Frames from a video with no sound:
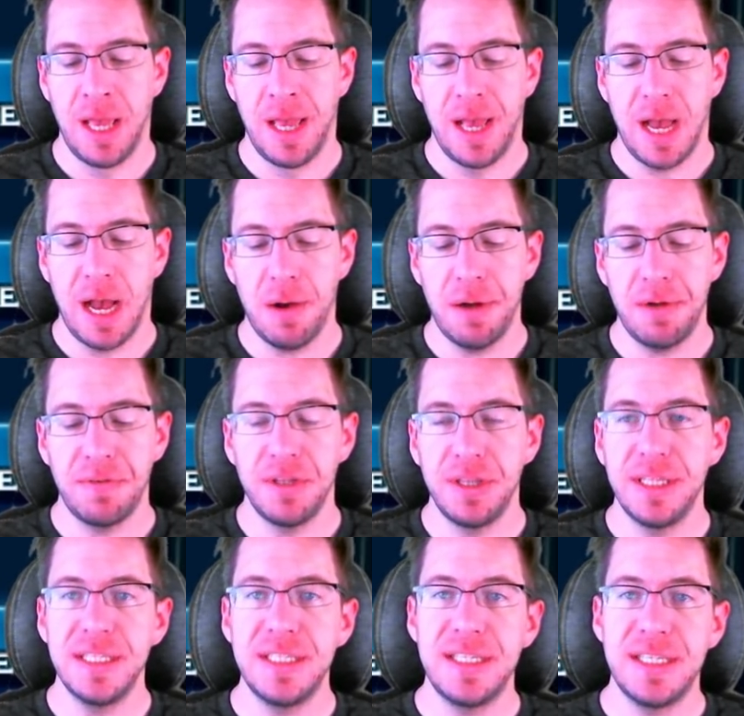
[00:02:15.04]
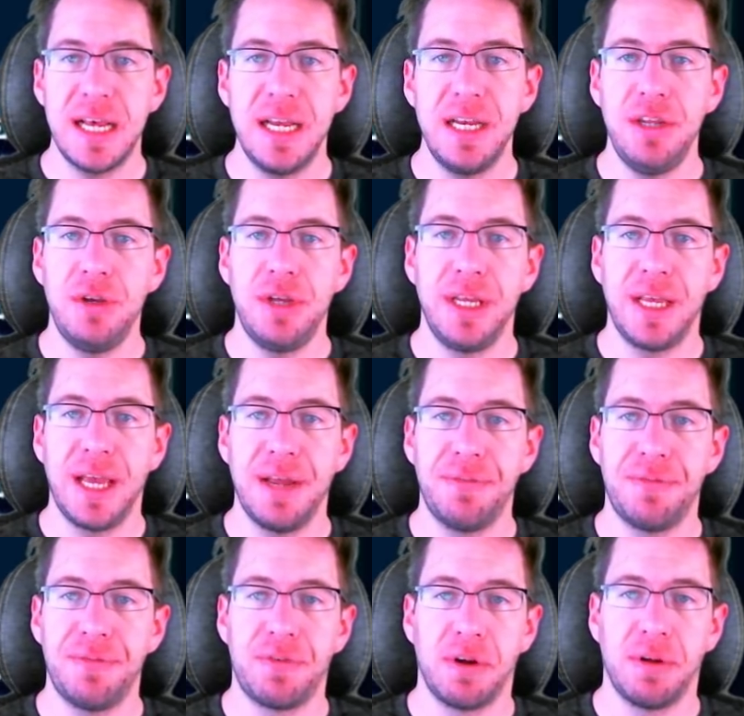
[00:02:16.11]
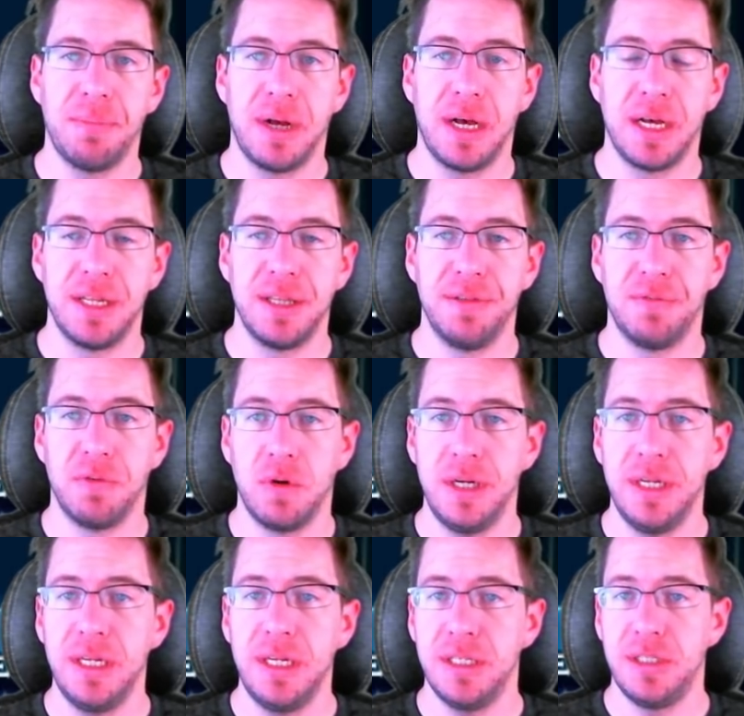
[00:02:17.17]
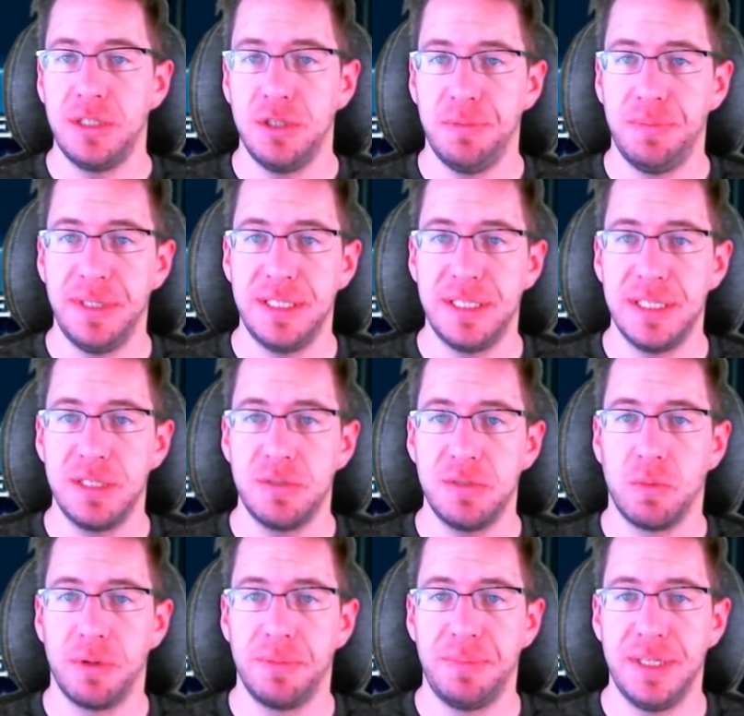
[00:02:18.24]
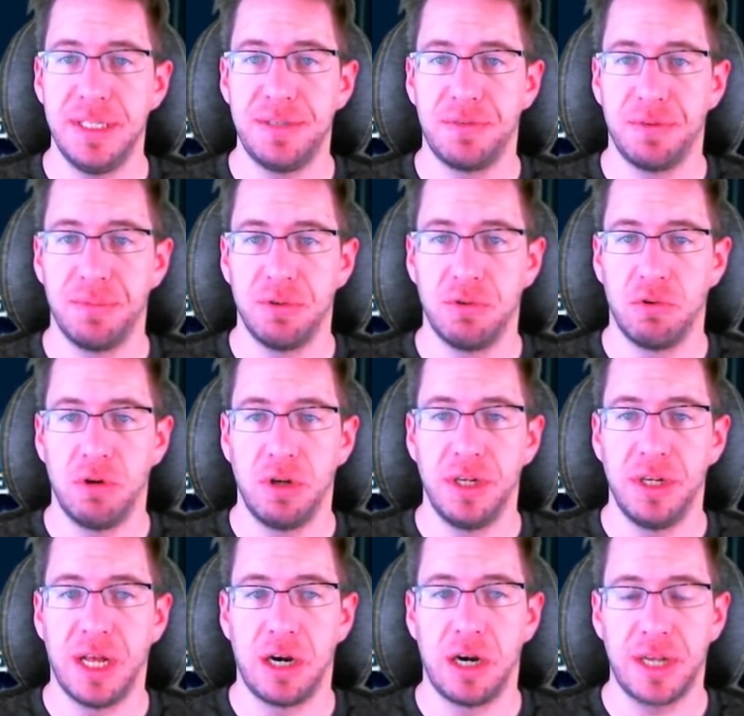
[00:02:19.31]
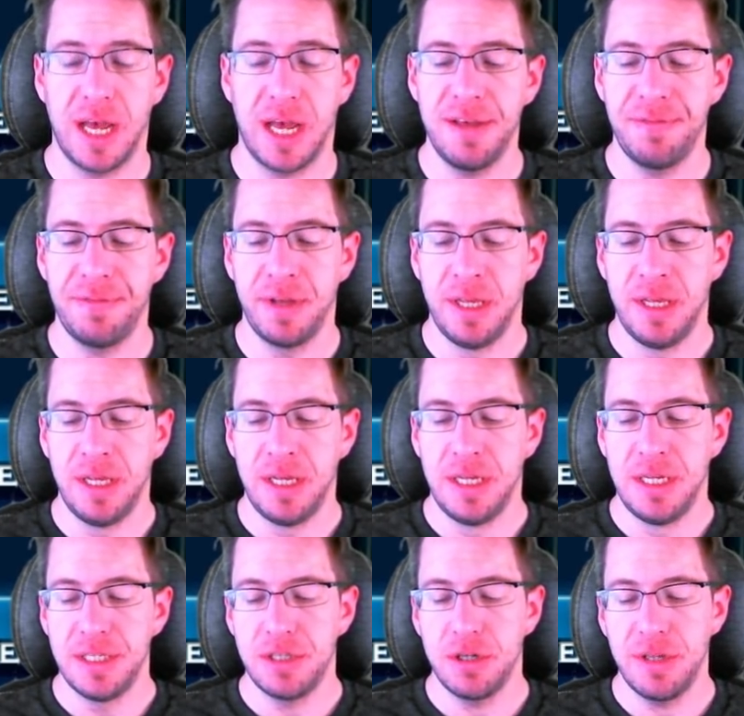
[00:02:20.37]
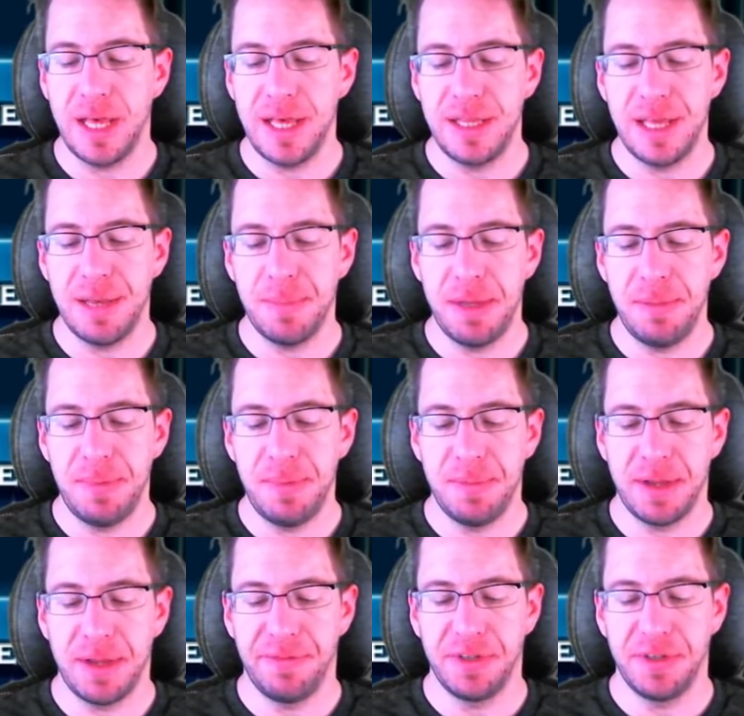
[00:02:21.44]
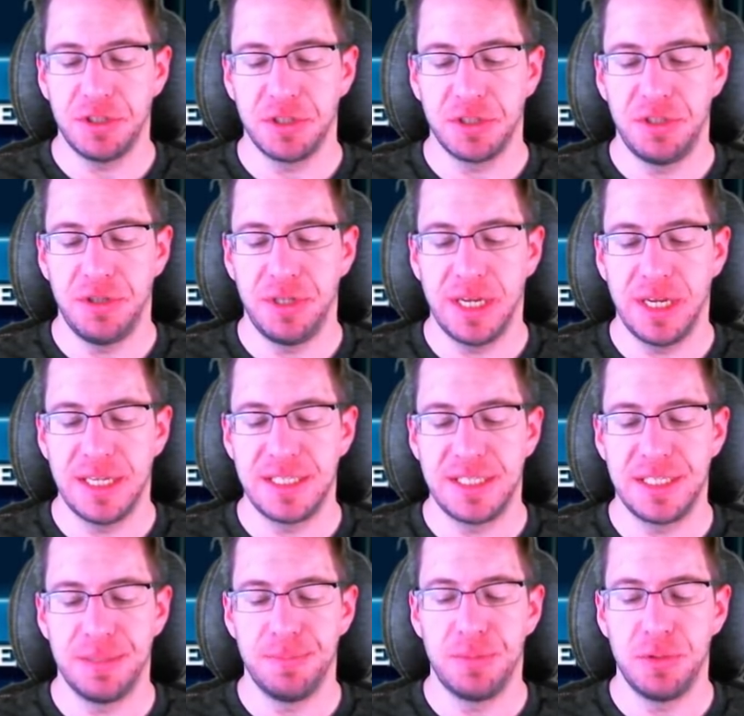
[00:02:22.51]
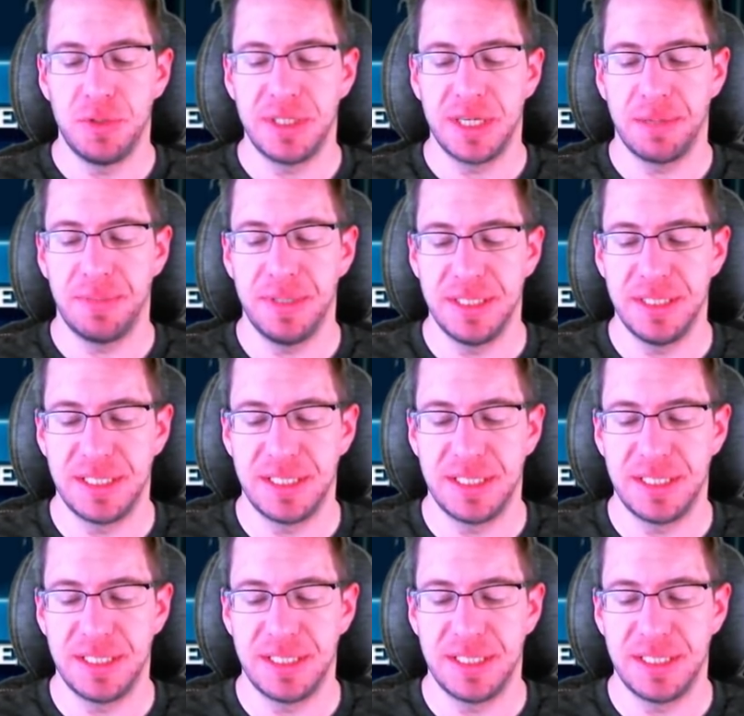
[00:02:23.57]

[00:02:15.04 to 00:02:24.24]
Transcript: However, this said, you can get from the Void 2 pieces, 1 piece from the Royal Archive, so that might be beneficial to you guys to boost up his